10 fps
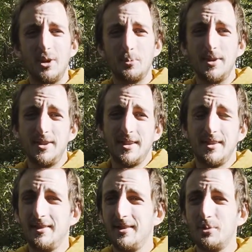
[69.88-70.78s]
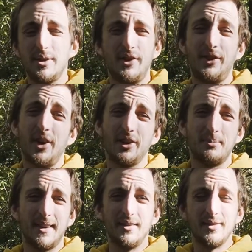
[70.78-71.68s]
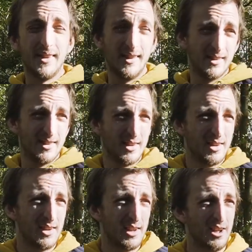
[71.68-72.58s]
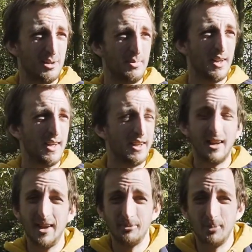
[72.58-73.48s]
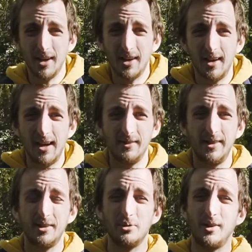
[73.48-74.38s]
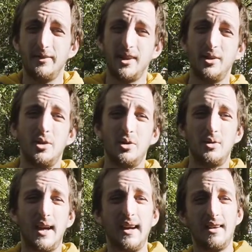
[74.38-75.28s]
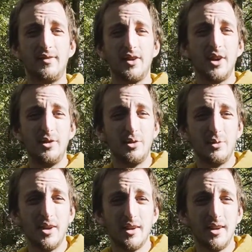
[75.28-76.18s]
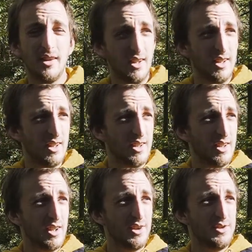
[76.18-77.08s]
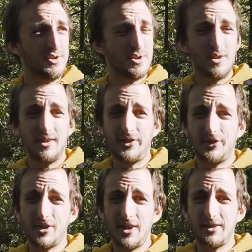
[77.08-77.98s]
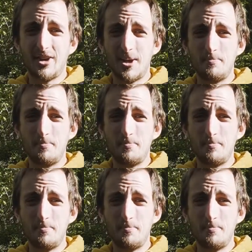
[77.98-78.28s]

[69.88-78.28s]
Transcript: which sucks massively. But I admire every single one of you who have to go to work during this trying time.